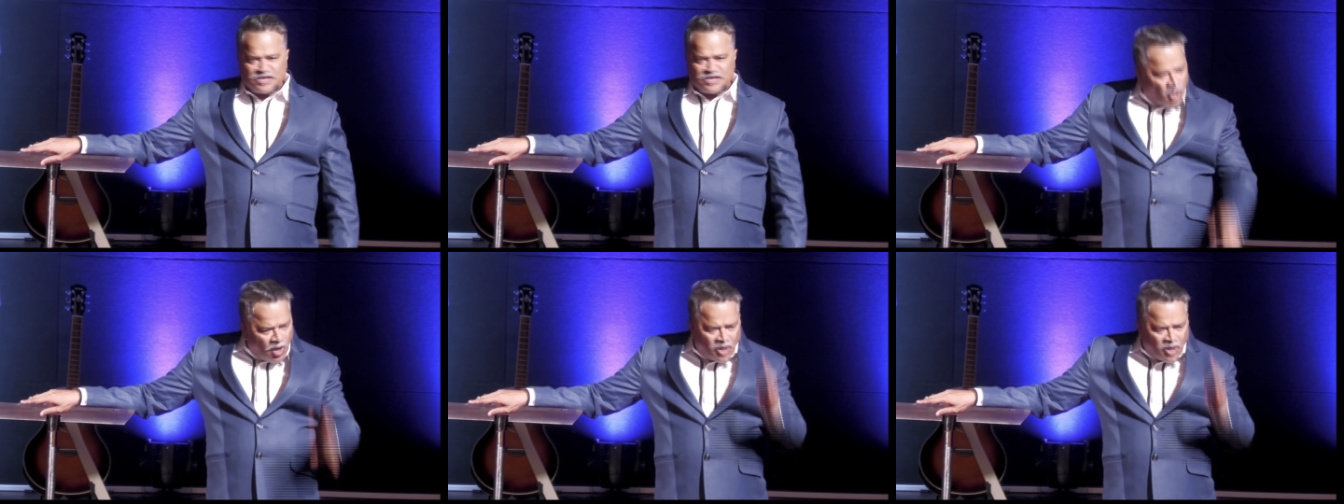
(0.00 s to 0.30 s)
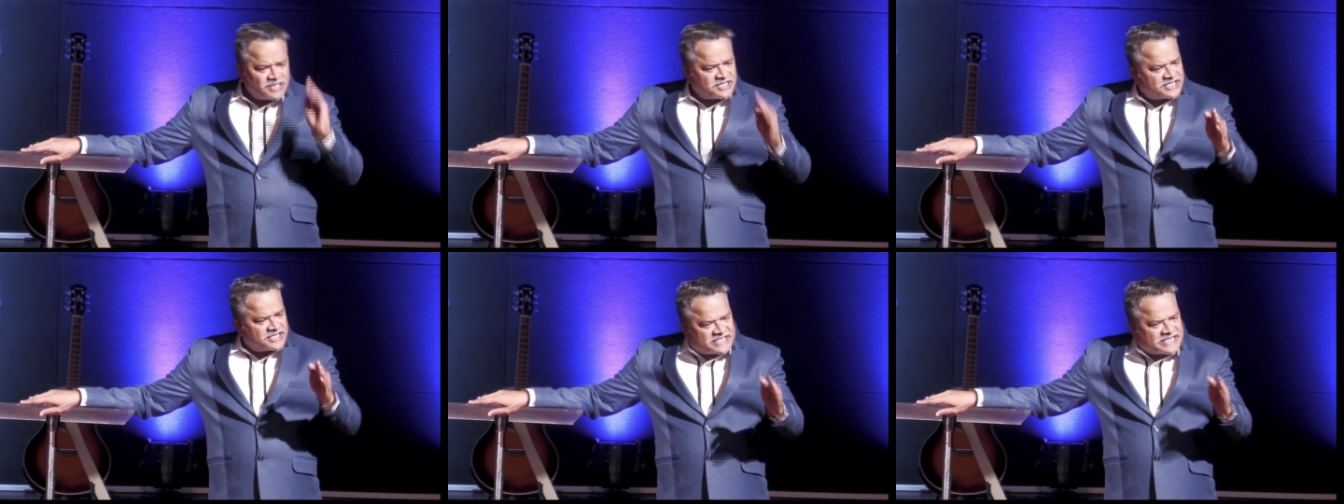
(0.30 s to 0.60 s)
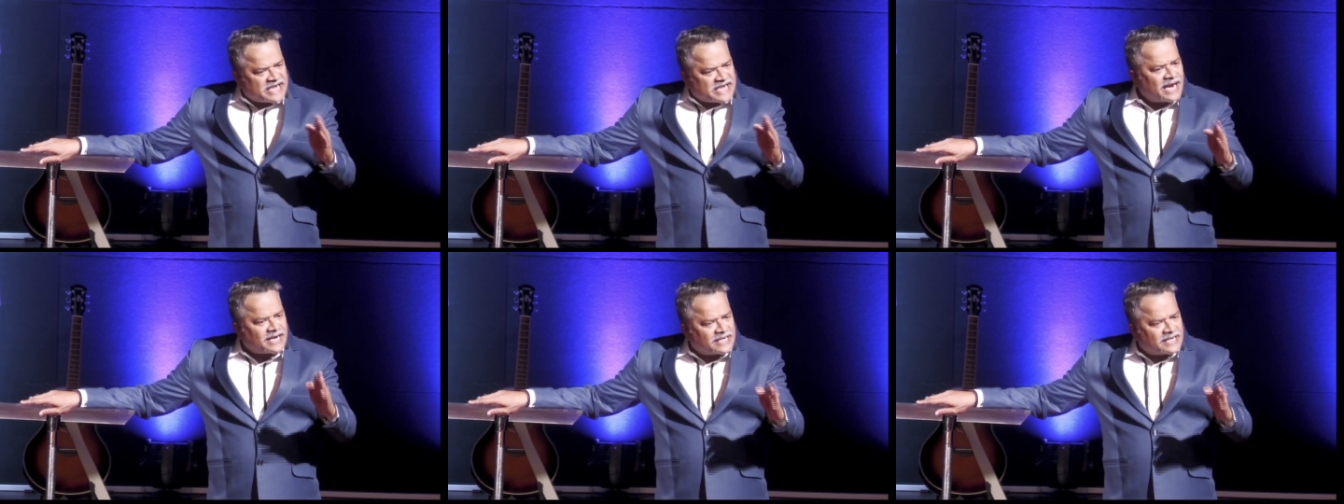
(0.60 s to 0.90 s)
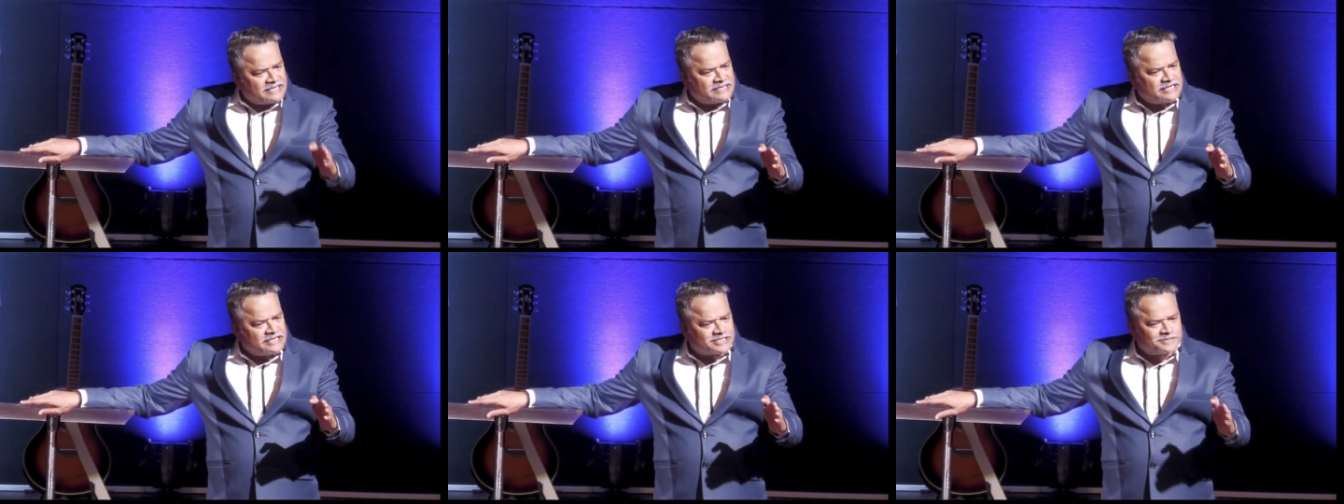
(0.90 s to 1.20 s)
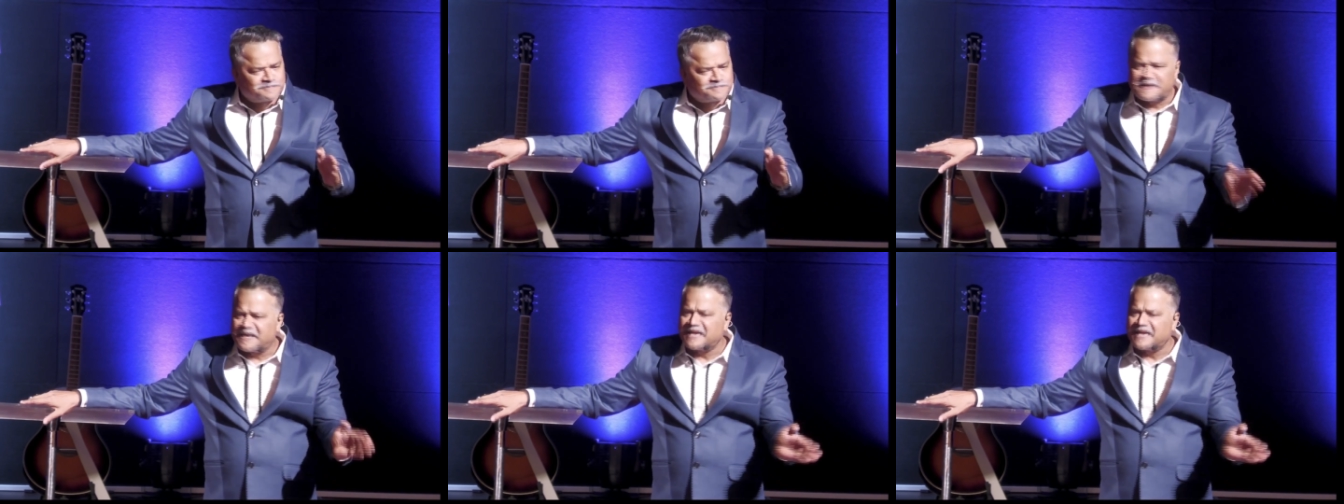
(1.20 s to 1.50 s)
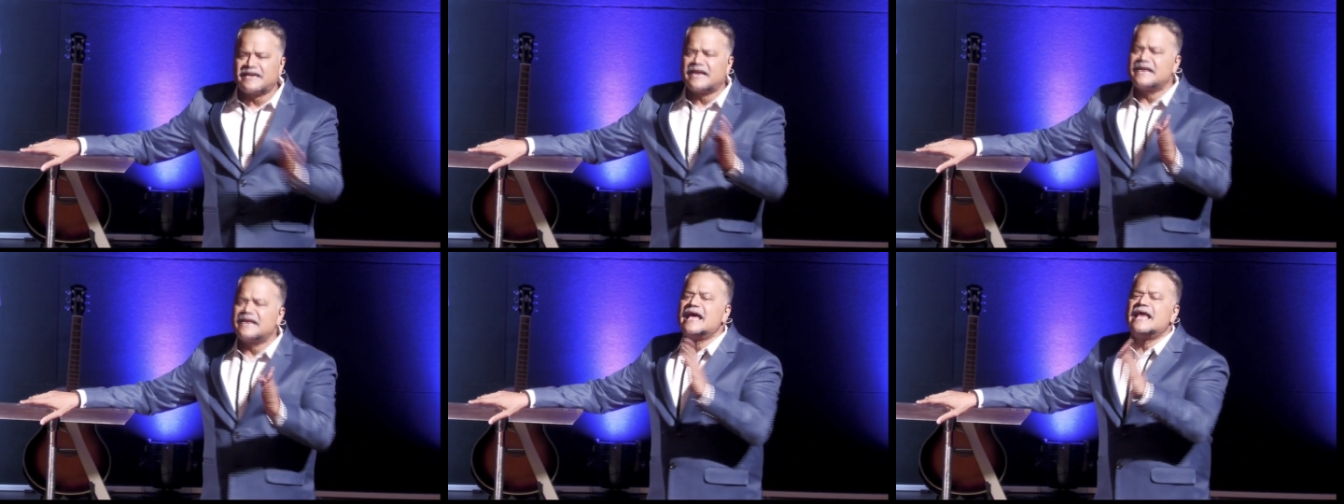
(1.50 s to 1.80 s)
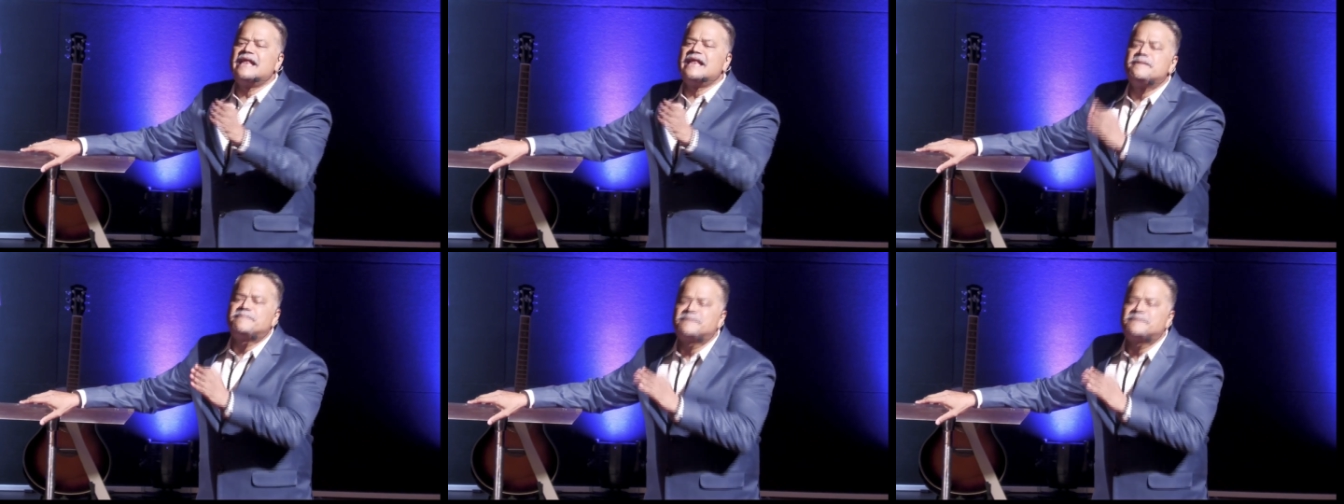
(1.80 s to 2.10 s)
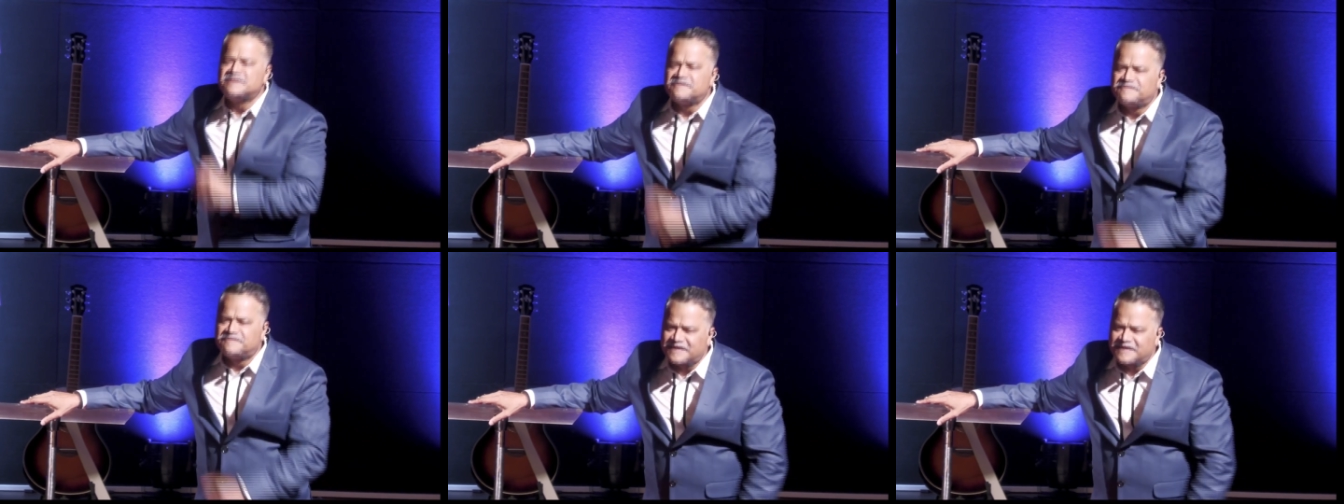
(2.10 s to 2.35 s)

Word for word: Don't start in the spirit and end up in the